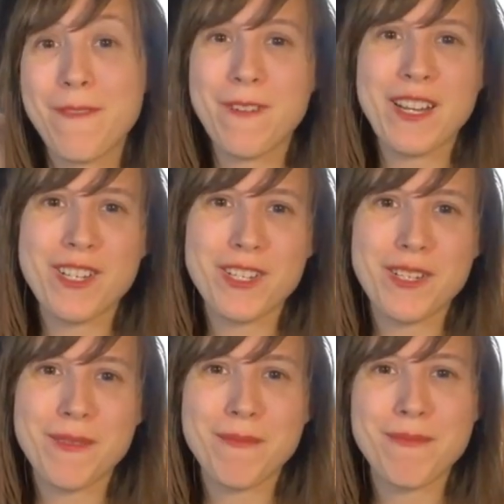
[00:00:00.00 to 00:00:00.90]
I
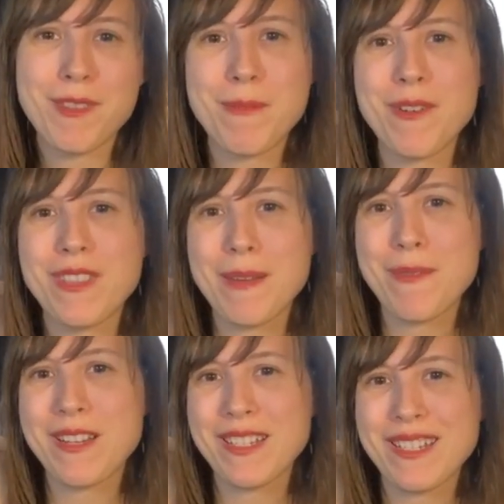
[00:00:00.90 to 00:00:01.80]
finished the
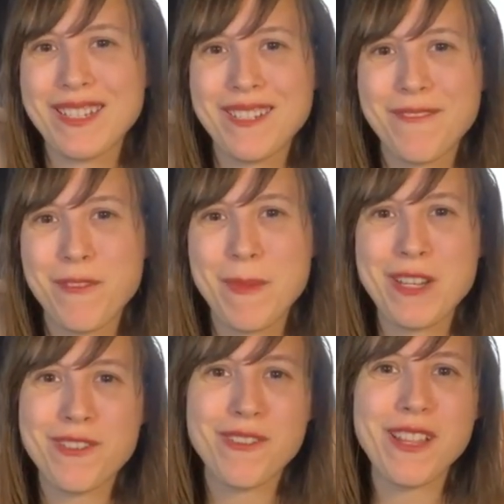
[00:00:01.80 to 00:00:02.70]
birthday present for
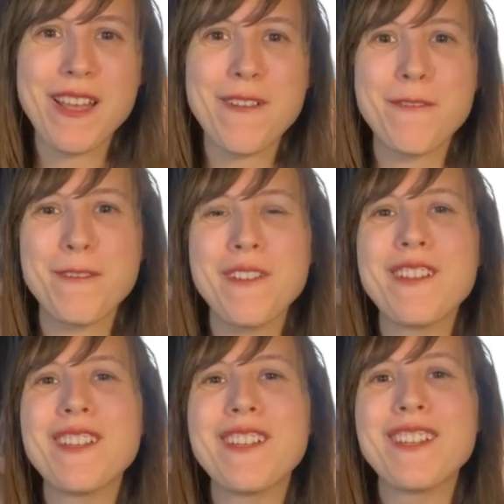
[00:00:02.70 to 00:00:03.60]
my true love.
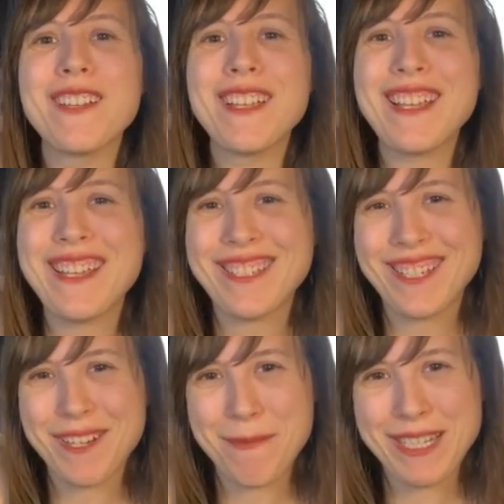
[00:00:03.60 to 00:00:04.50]

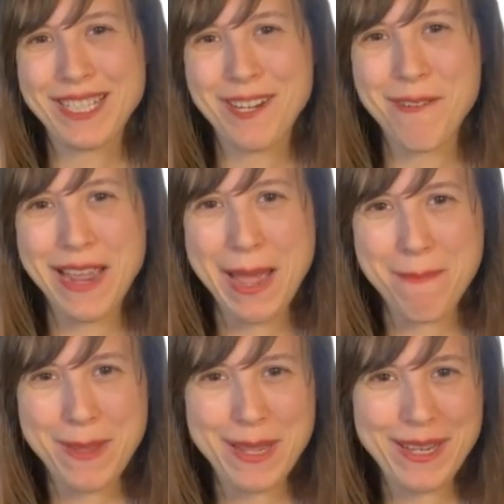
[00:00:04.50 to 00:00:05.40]
It's going to be so
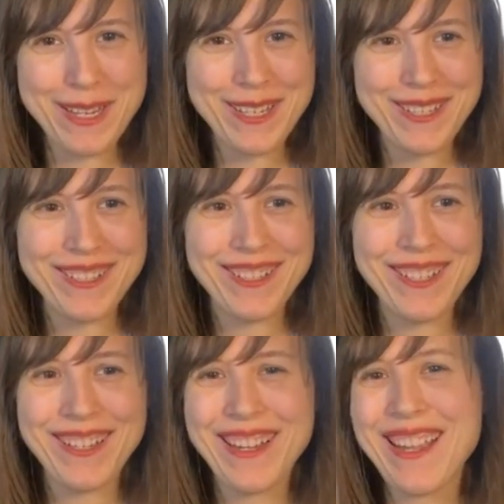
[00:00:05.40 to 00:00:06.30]
epic.
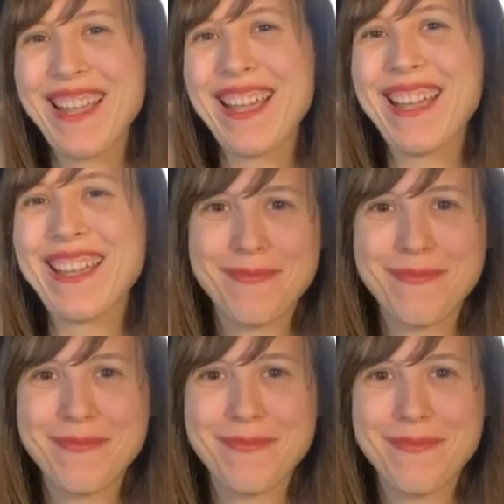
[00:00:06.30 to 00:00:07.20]

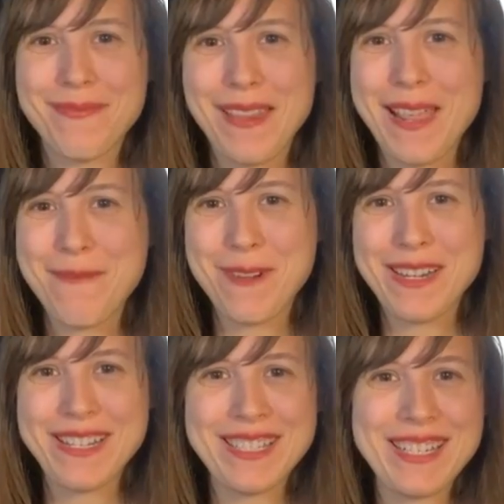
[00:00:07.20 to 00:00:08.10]
And
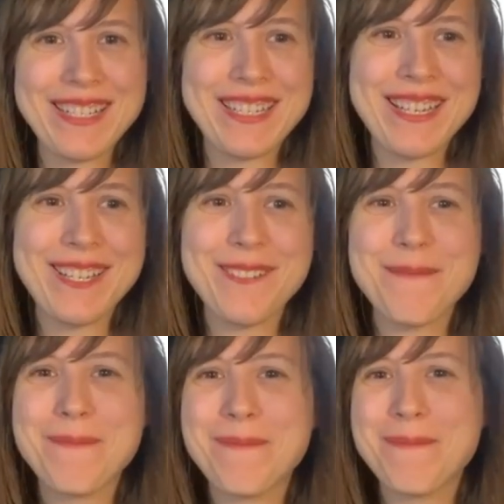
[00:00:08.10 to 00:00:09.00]
when he sees it,
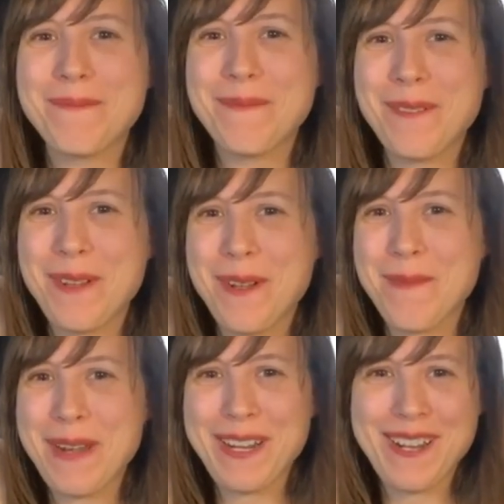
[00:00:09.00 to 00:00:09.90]

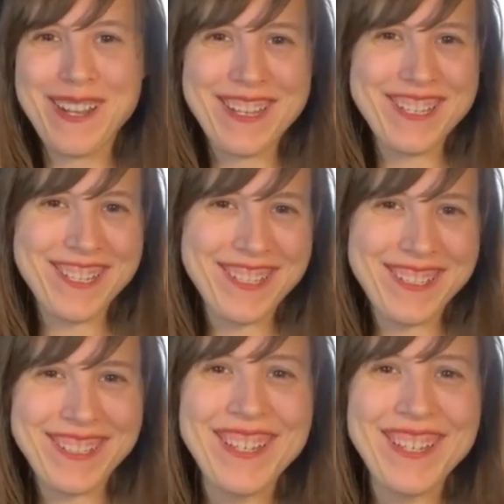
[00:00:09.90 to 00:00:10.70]
oh my gosh.